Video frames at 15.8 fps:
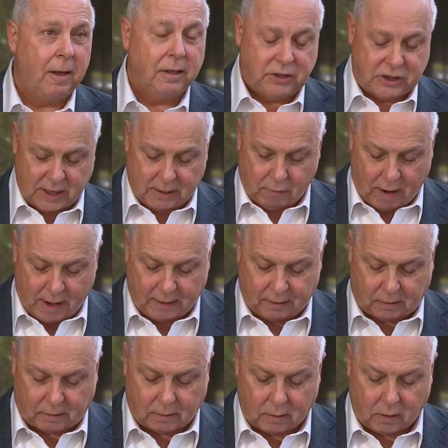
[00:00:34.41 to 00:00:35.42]

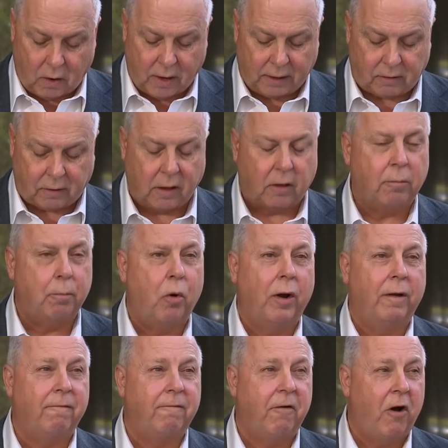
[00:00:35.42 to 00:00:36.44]
generates
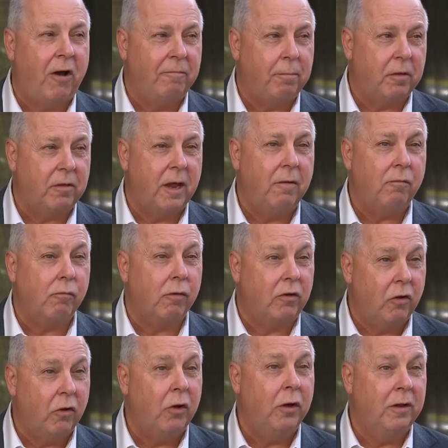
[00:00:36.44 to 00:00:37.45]
96.5%
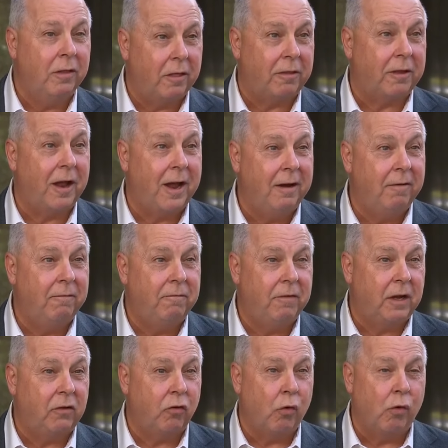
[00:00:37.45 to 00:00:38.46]
return to the state of
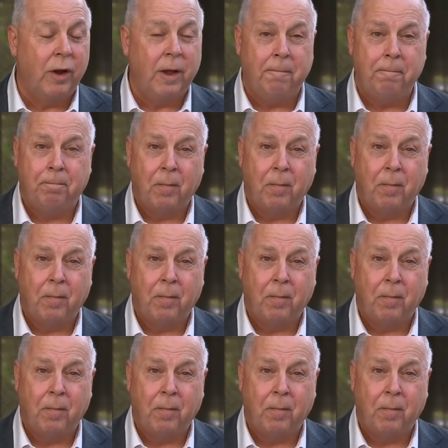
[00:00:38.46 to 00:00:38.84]
Victoria.